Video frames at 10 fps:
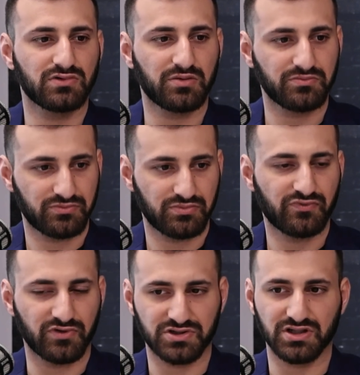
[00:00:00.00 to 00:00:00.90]
I'm
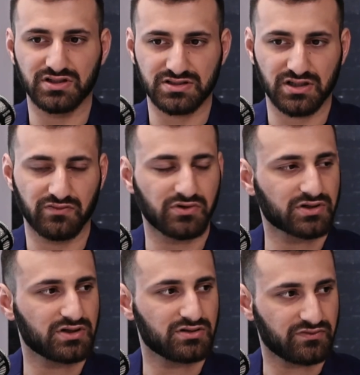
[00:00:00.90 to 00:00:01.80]
fortunate to say I've
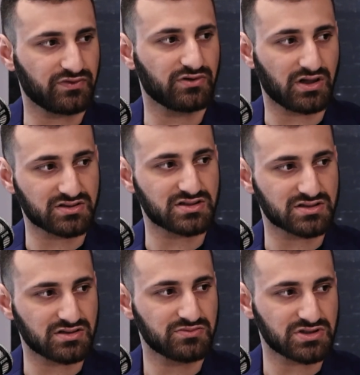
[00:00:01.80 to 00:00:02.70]
worked in a few health
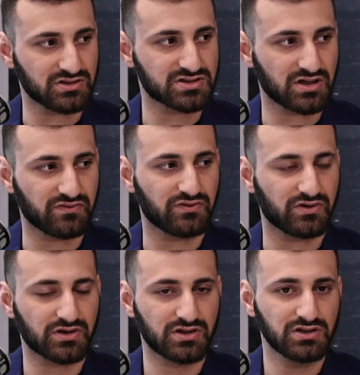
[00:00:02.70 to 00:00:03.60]
systems here in South
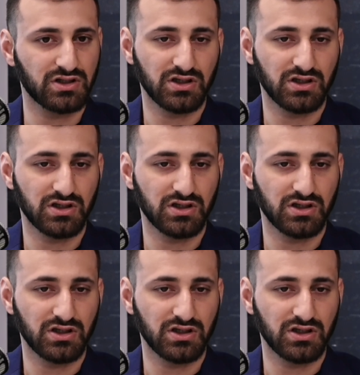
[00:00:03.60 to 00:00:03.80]
Florida.